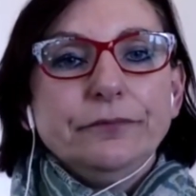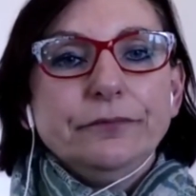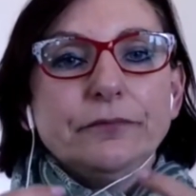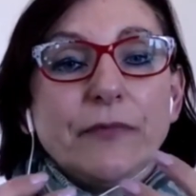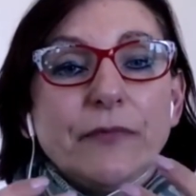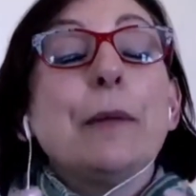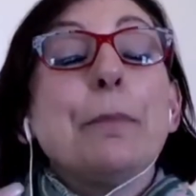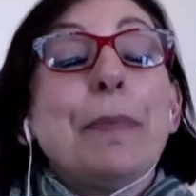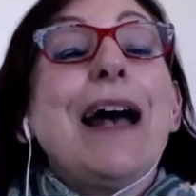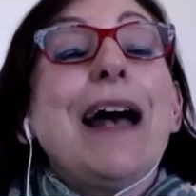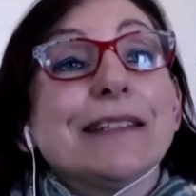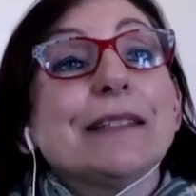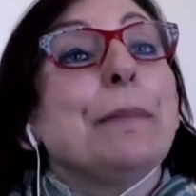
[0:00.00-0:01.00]
their
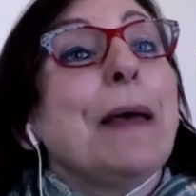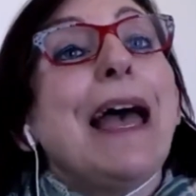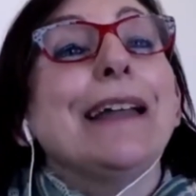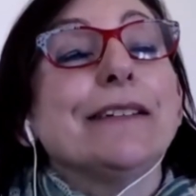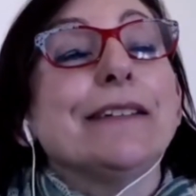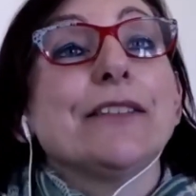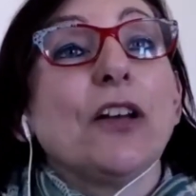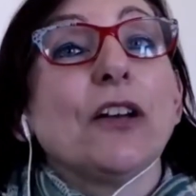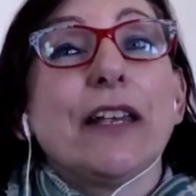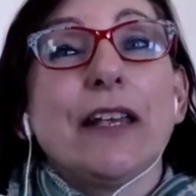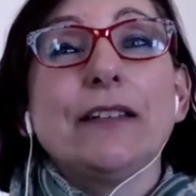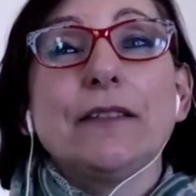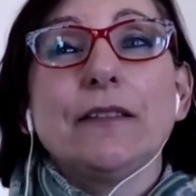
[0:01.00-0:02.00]
past patterns, I
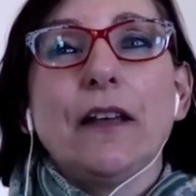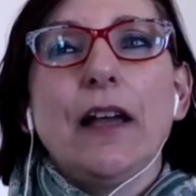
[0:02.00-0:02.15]
guess,